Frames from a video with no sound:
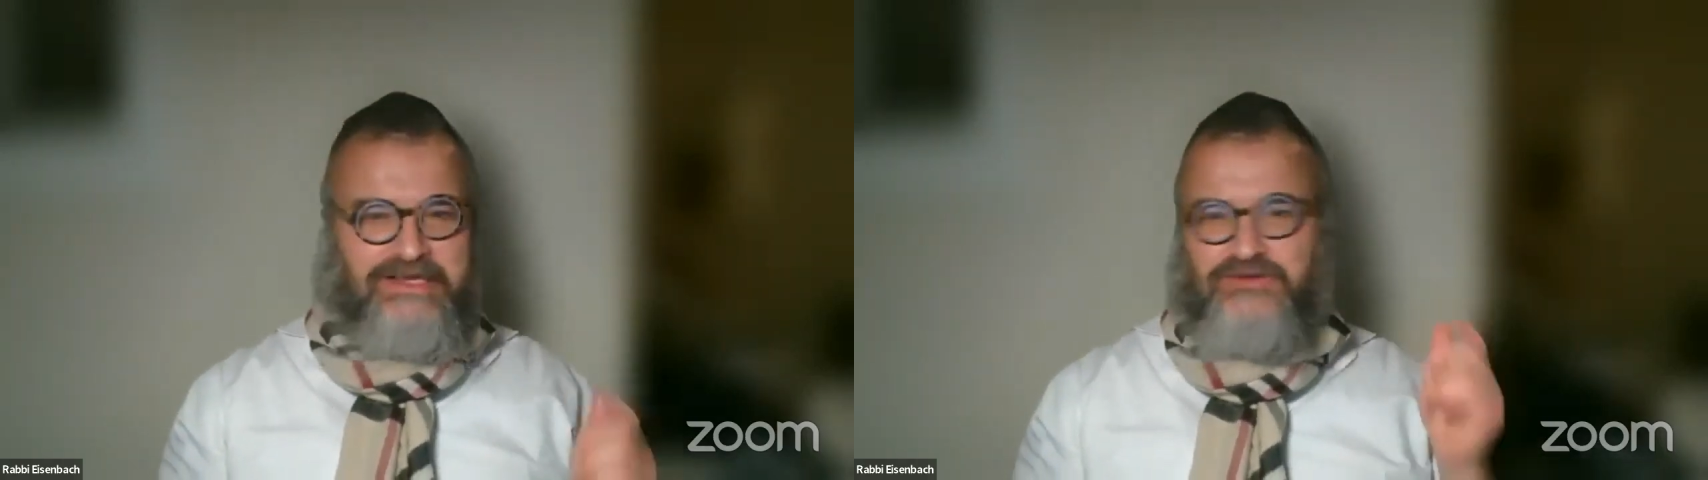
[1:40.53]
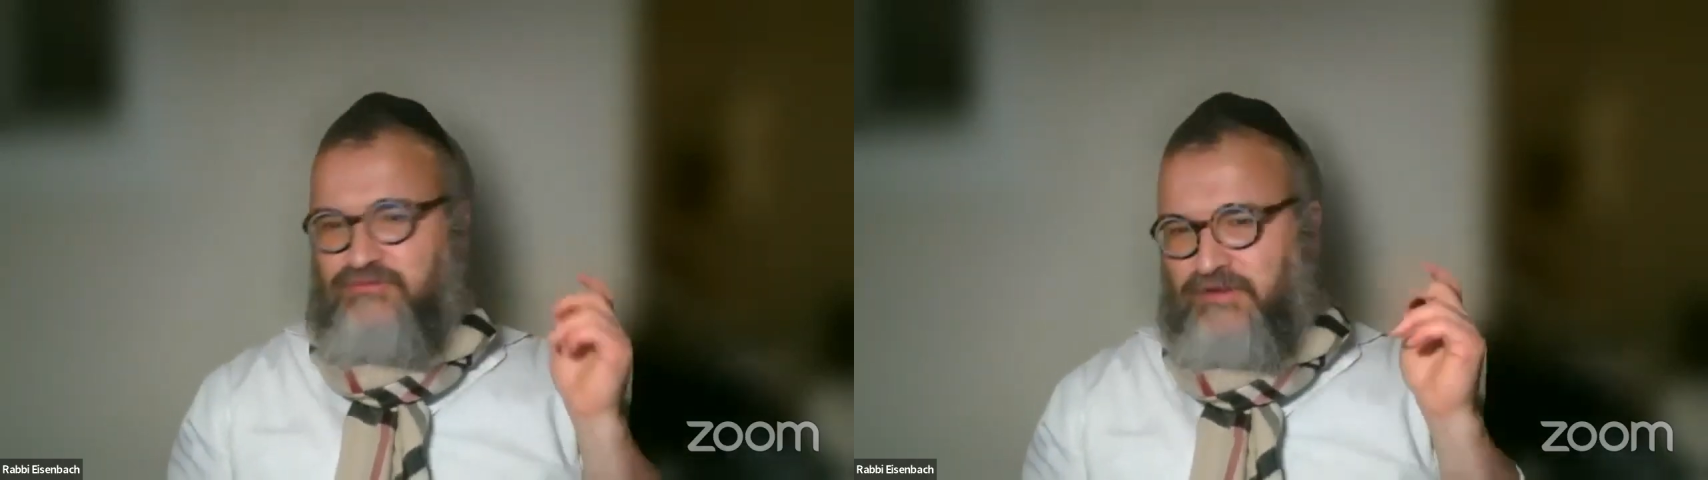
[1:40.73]

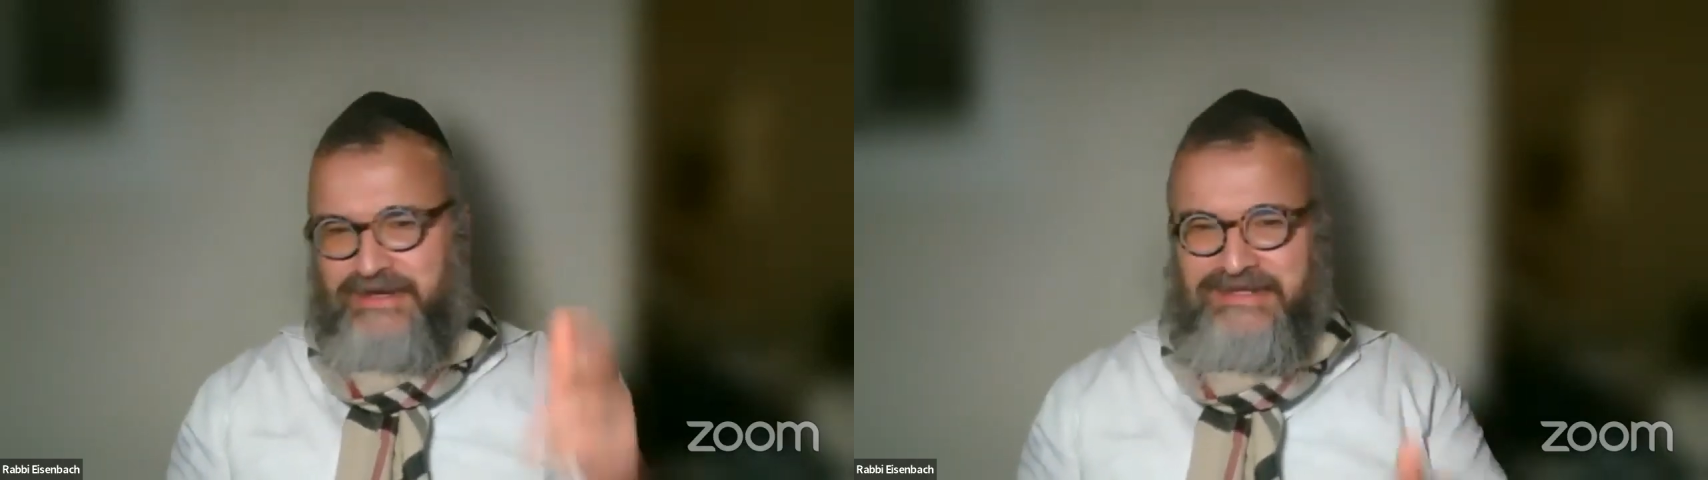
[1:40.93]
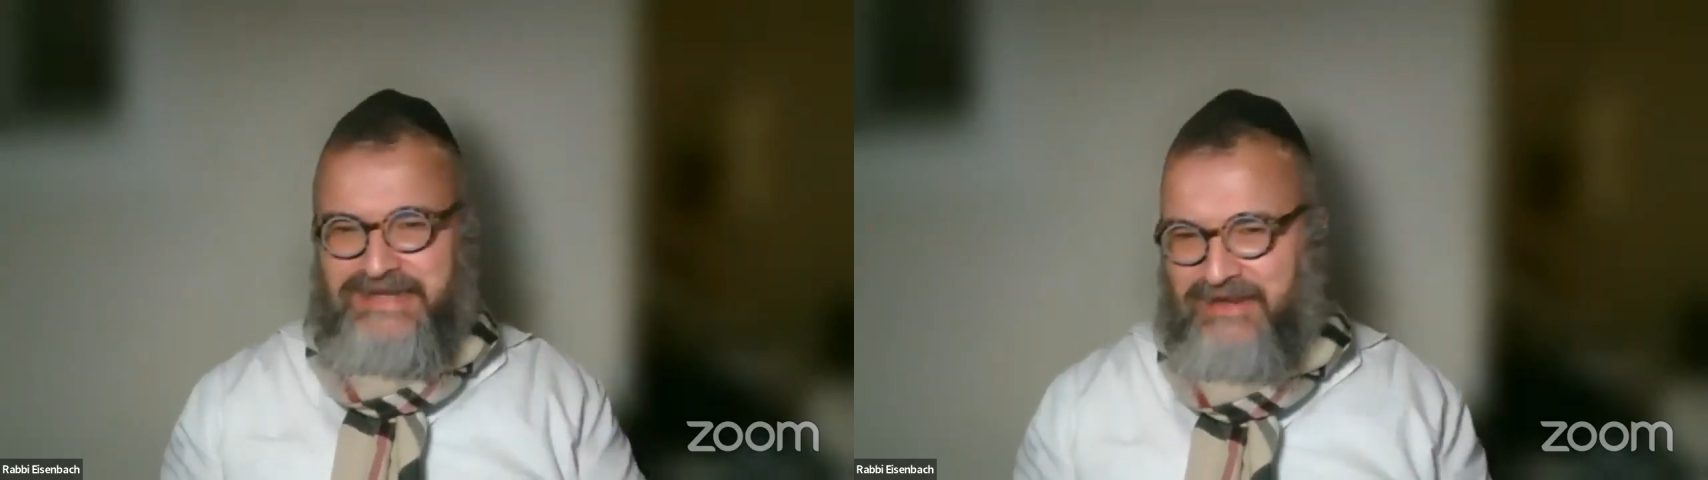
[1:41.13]
He's
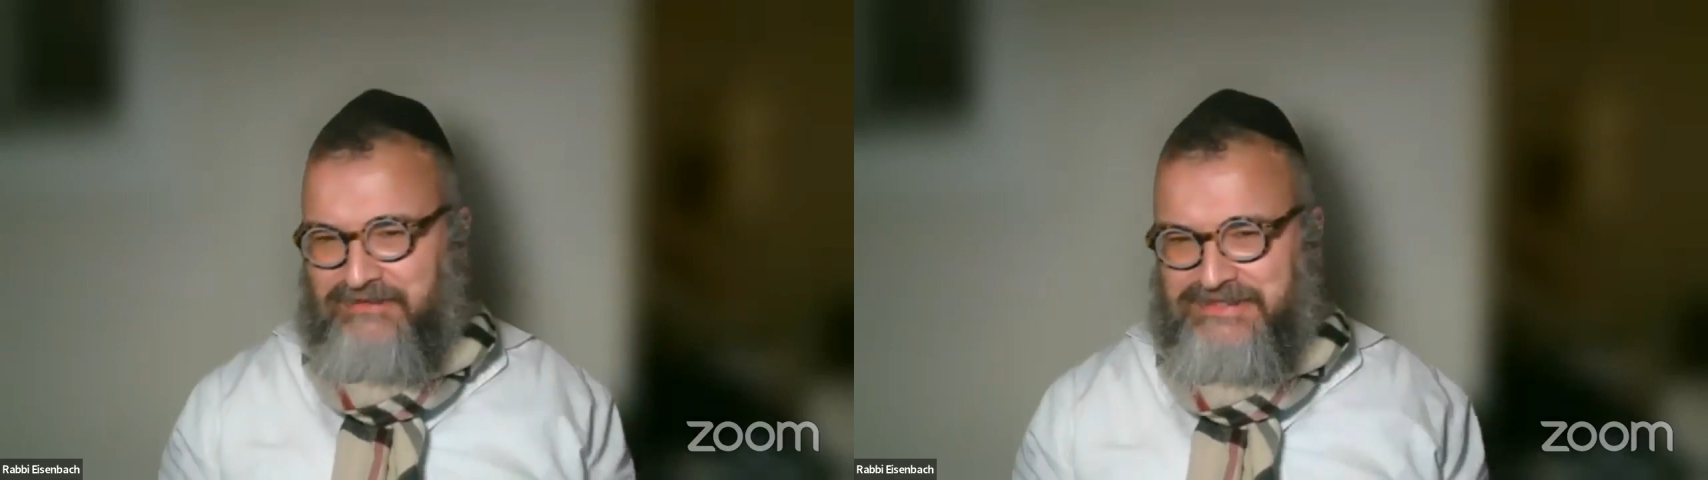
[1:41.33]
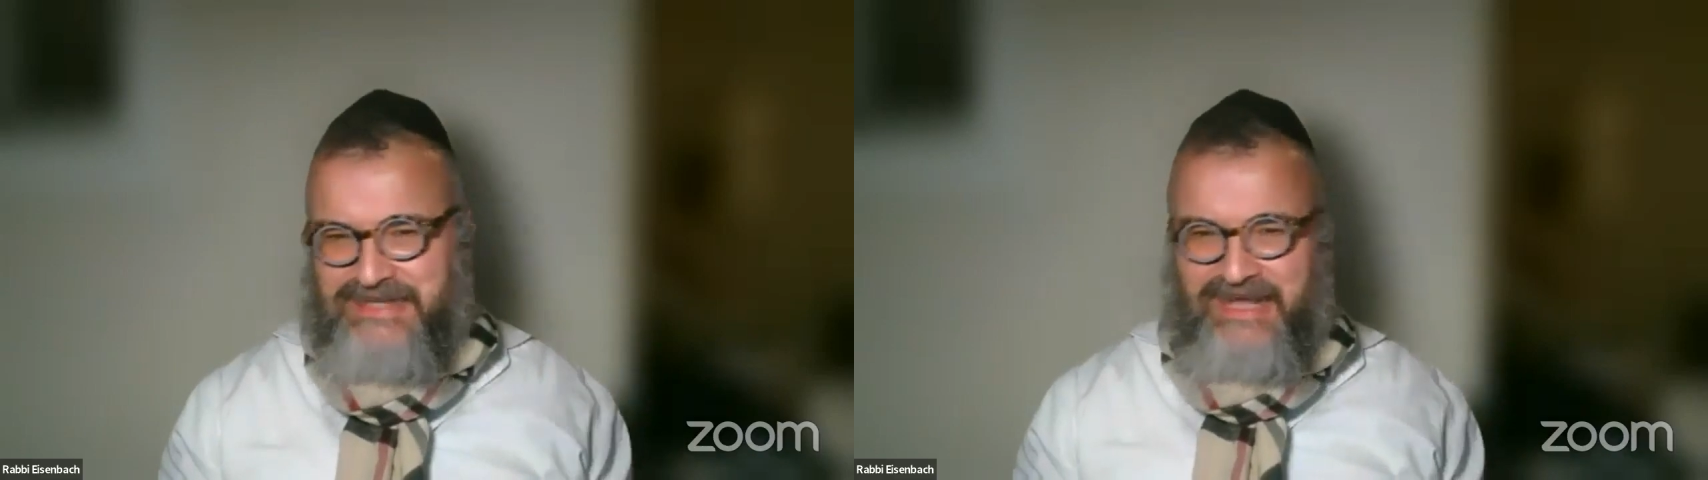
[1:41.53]
running
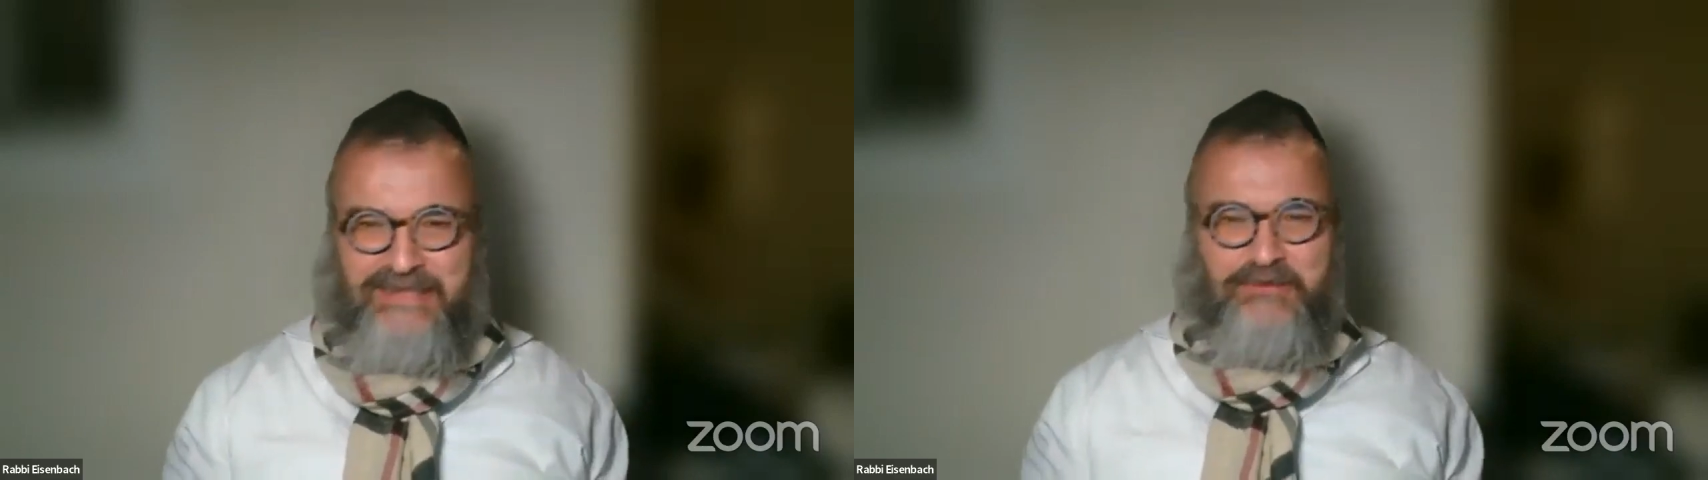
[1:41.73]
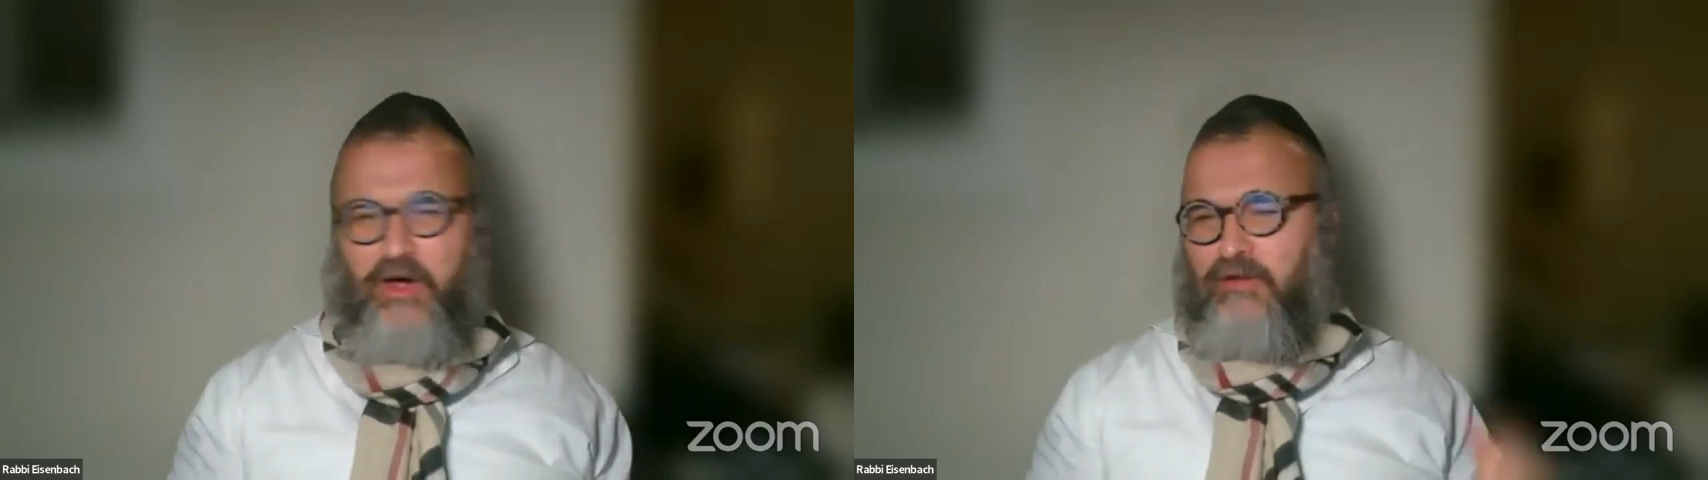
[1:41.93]
down the sideline